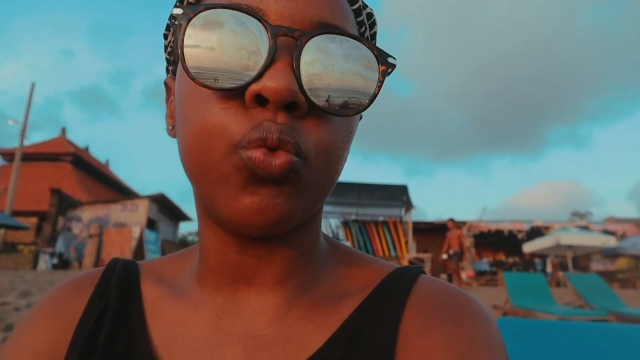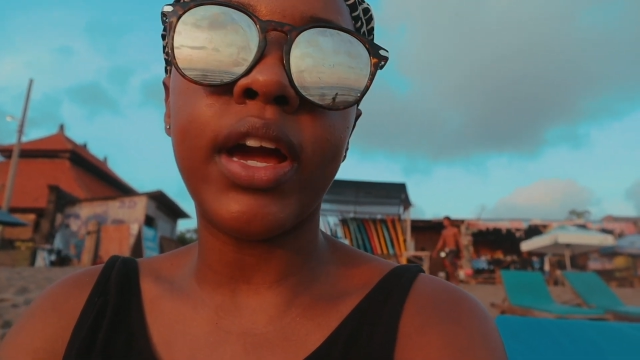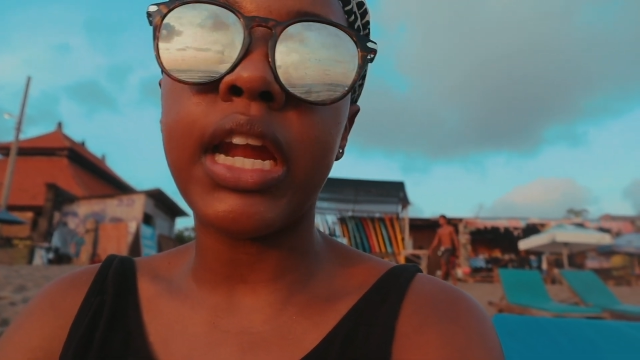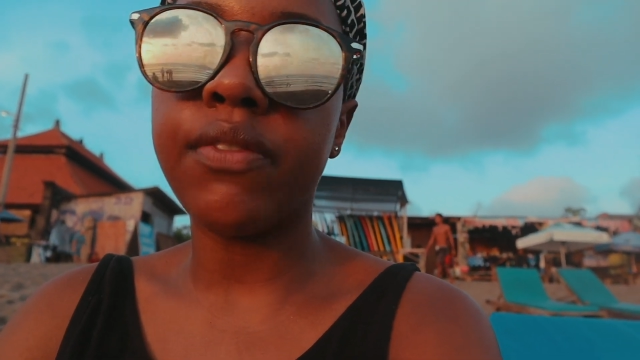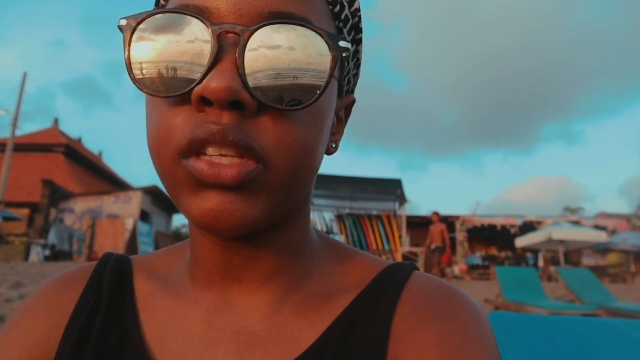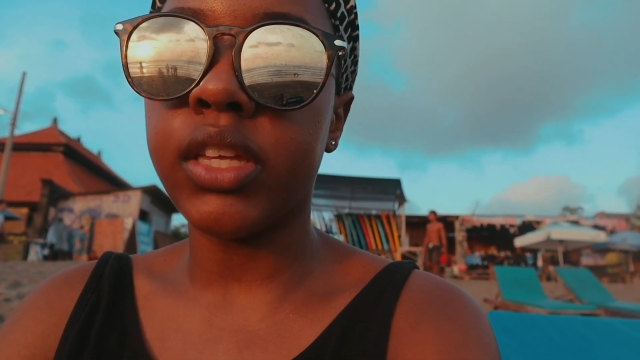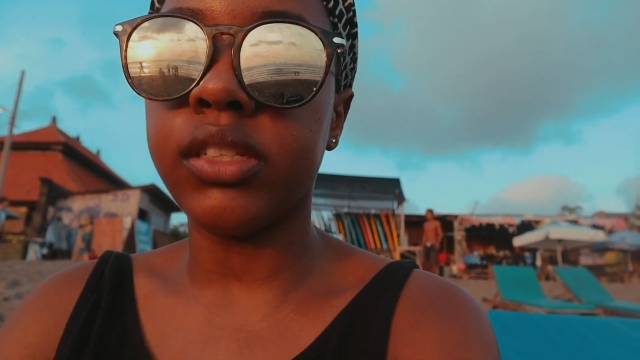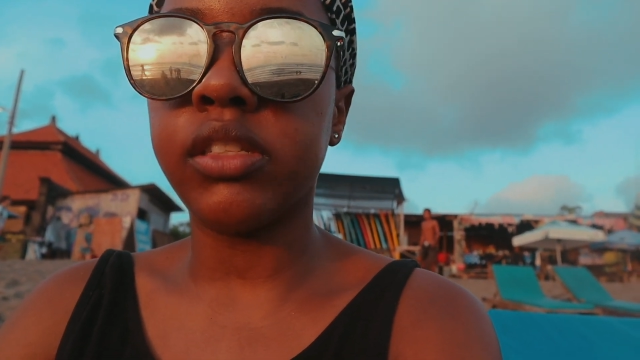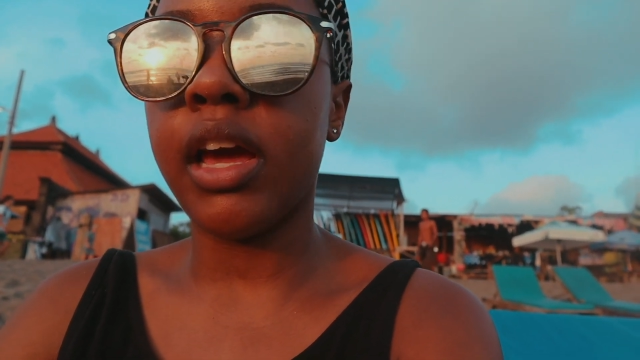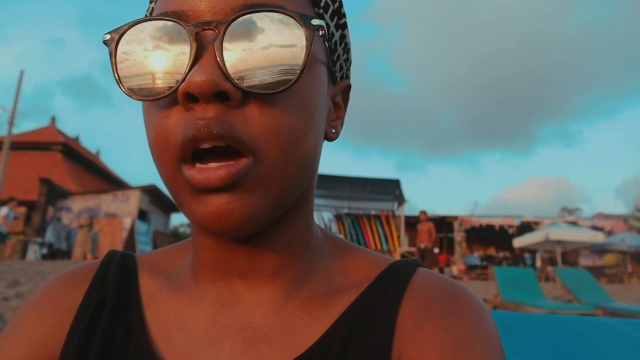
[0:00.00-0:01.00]
write
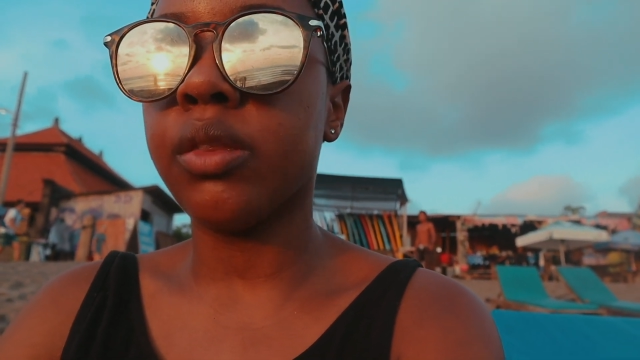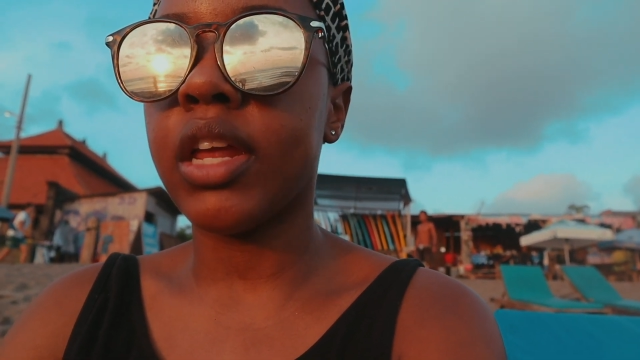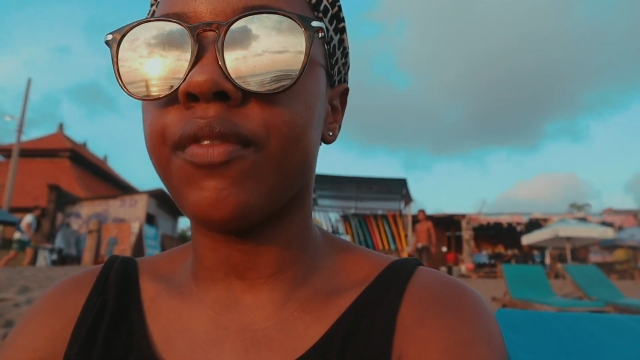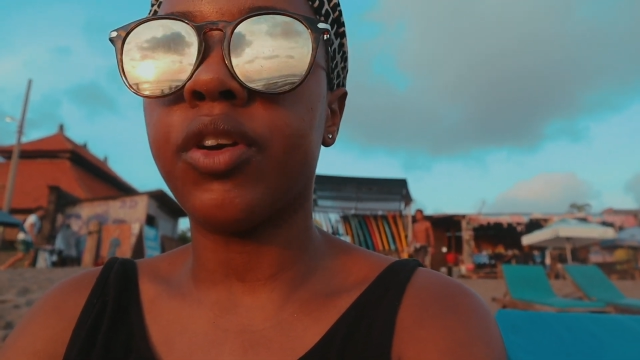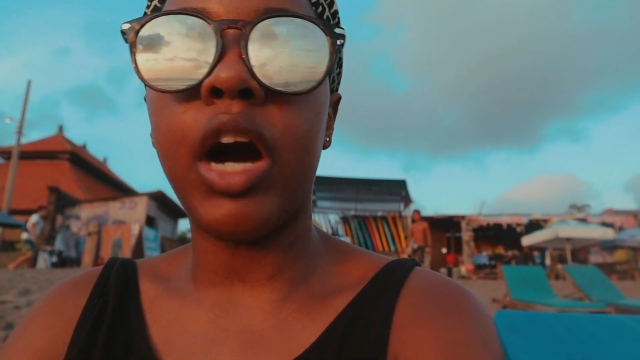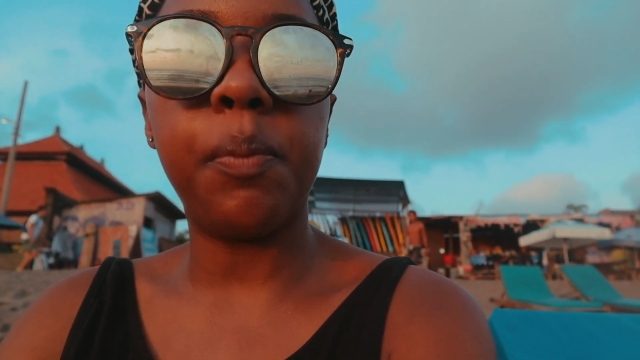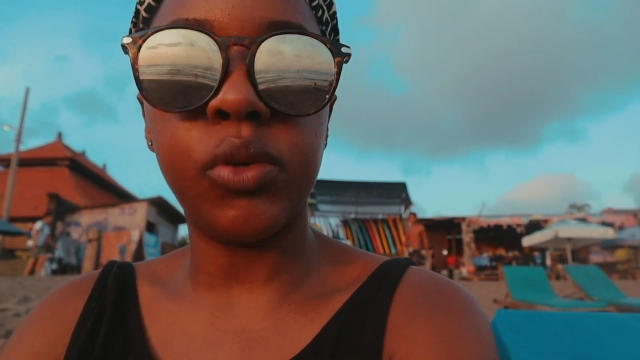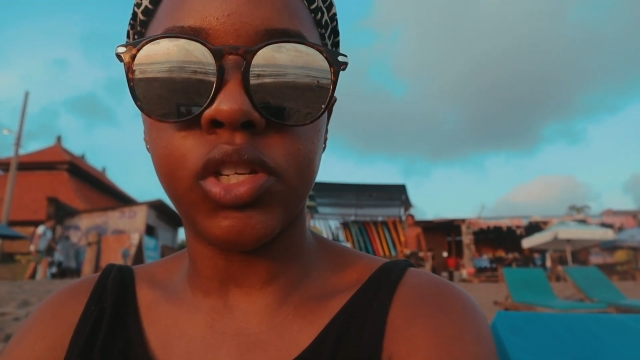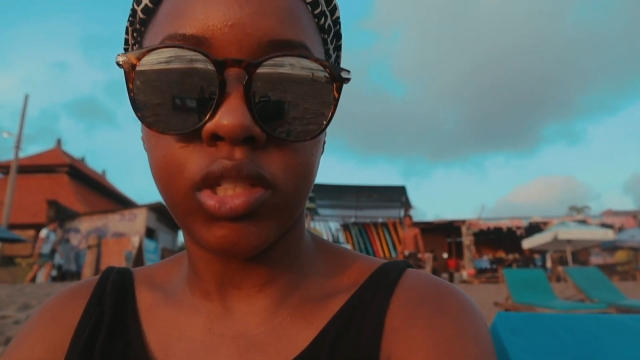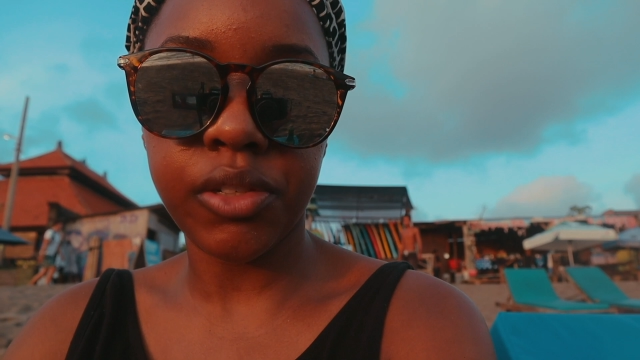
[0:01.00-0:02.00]
everything down that I've
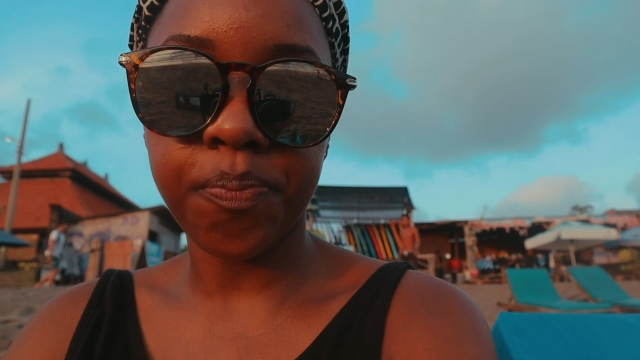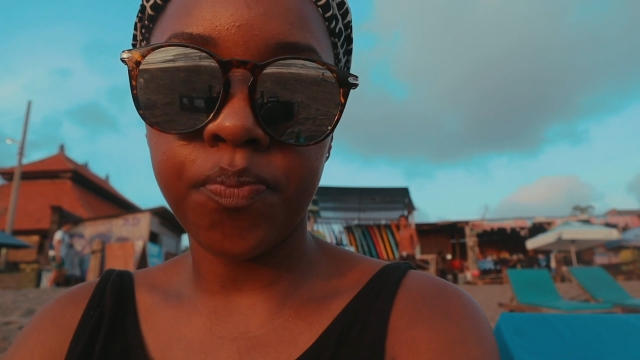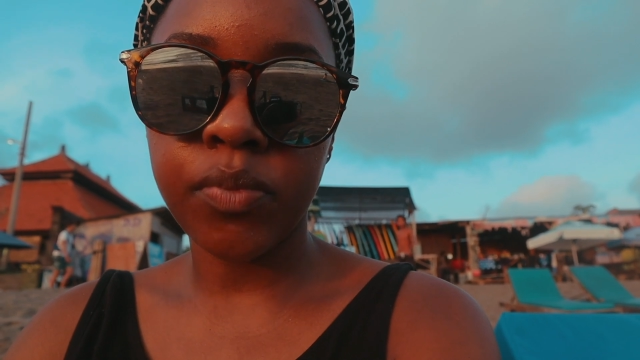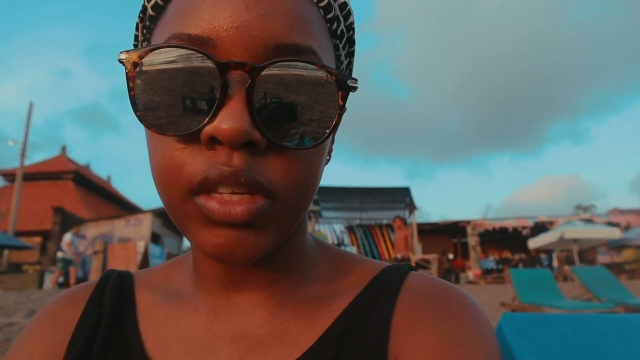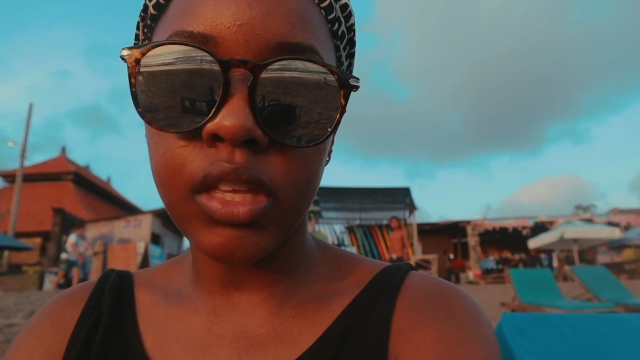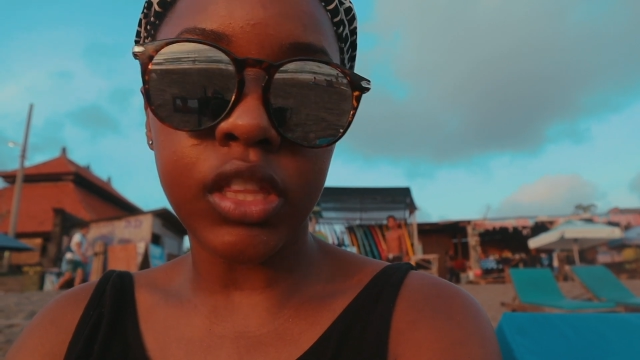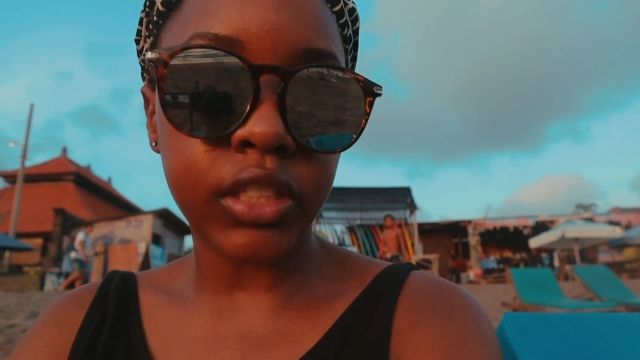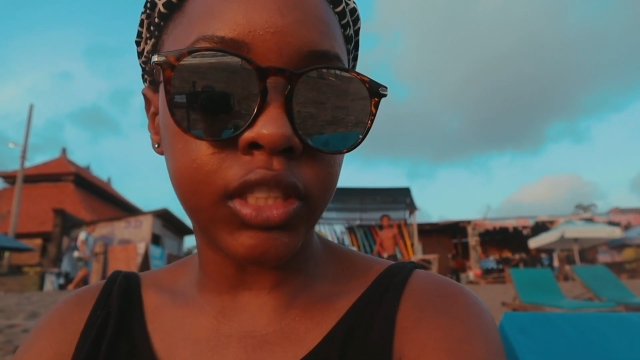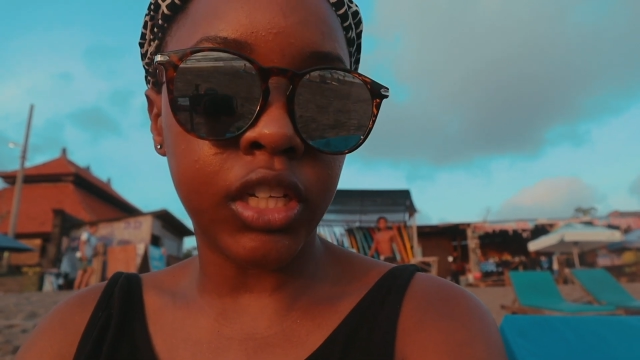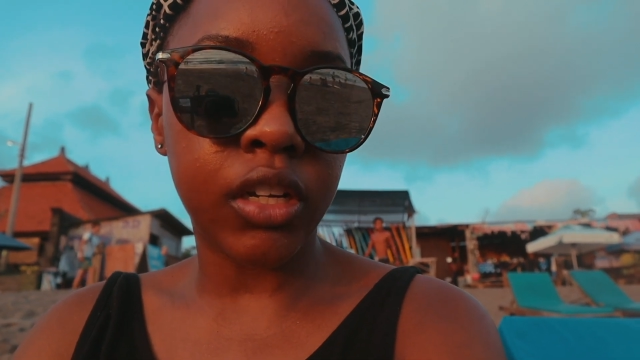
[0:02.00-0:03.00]
accomplished
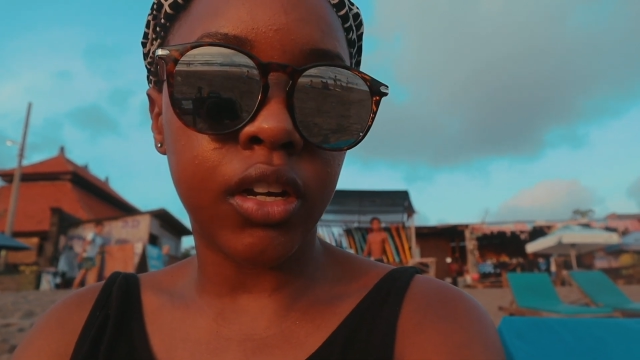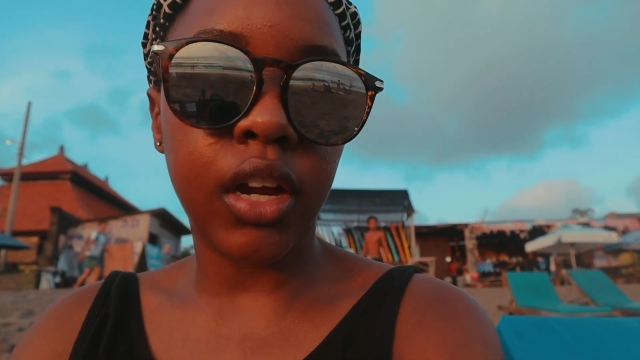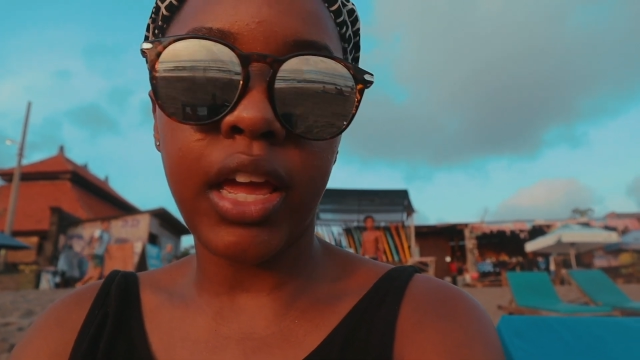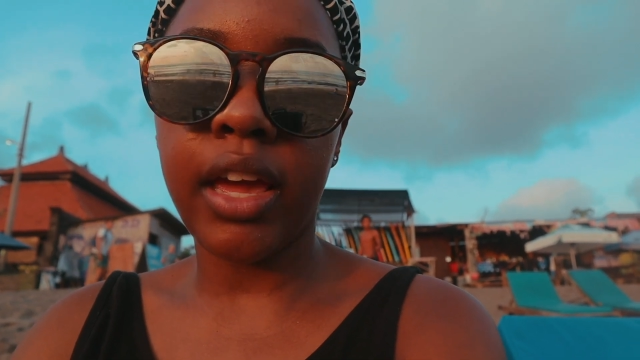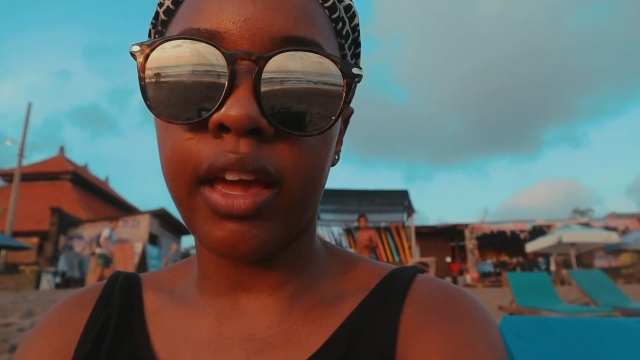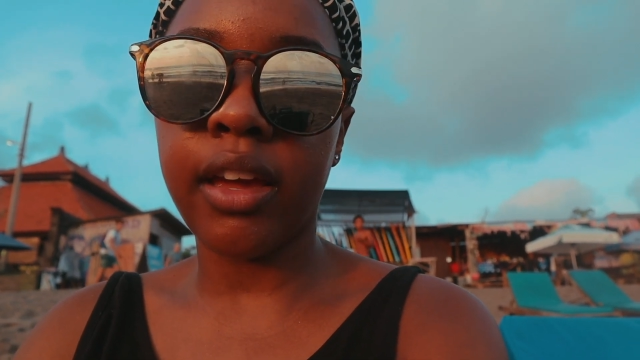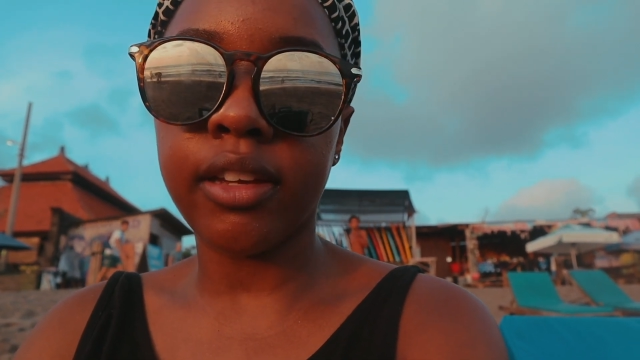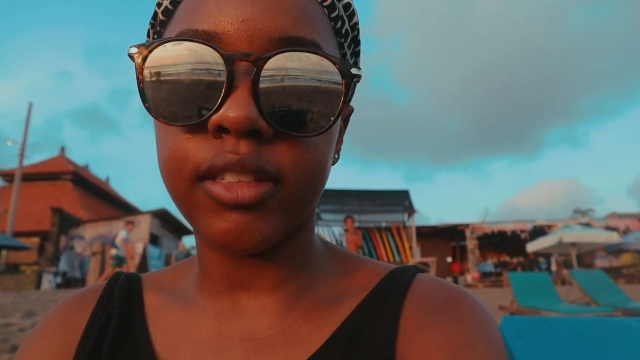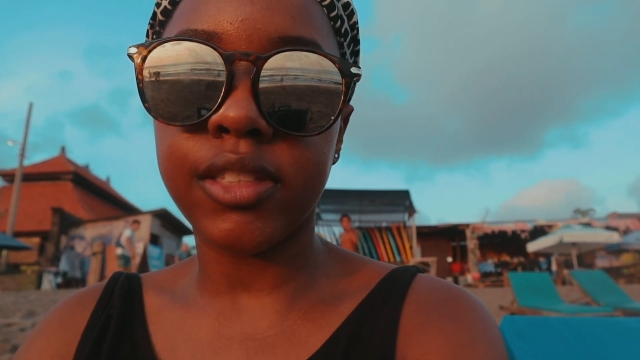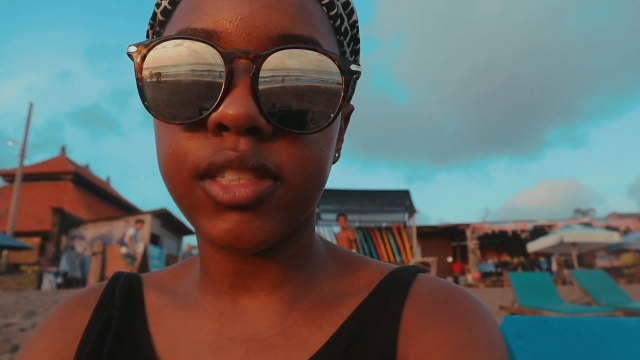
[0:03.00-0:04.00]
this year.
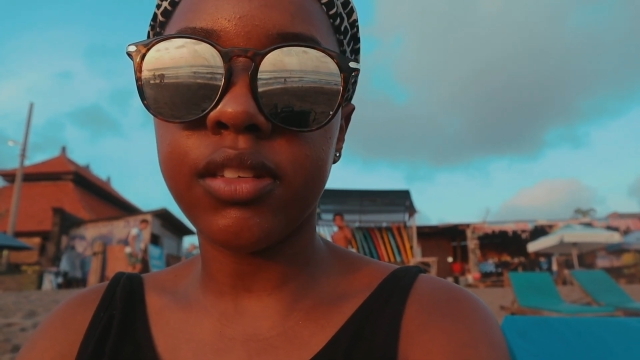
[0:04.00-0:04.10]
And